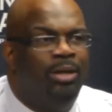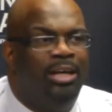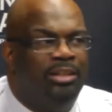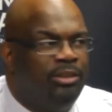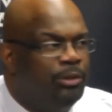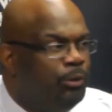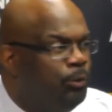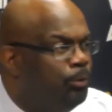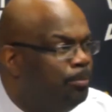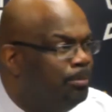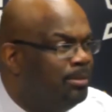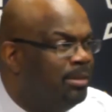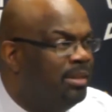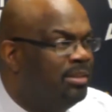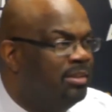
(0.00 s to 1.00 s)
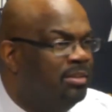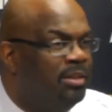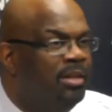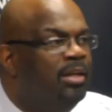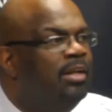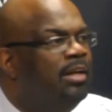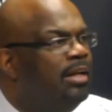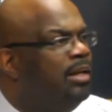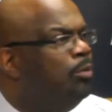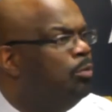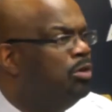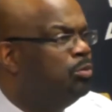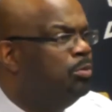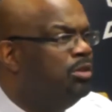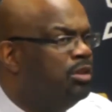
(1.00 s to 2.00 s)
We got to secure possession, and then
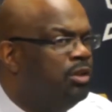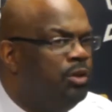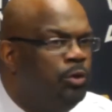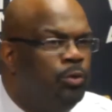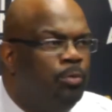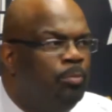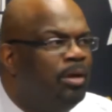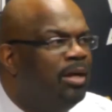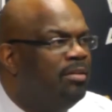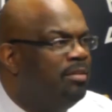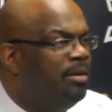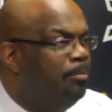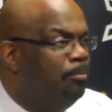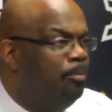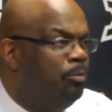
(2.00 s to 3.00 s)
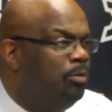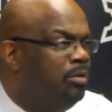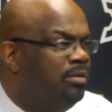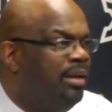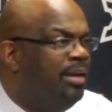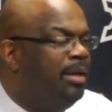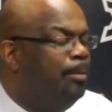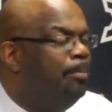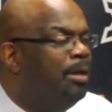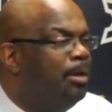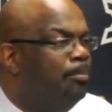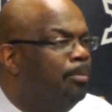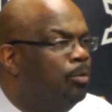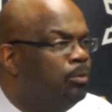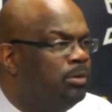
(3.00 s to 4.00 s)
once we secure them, we got to take it and
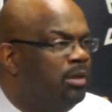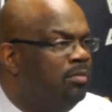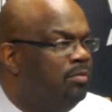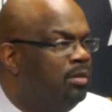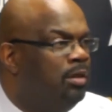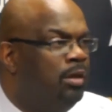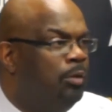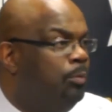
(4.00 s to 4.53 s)
make the most of it.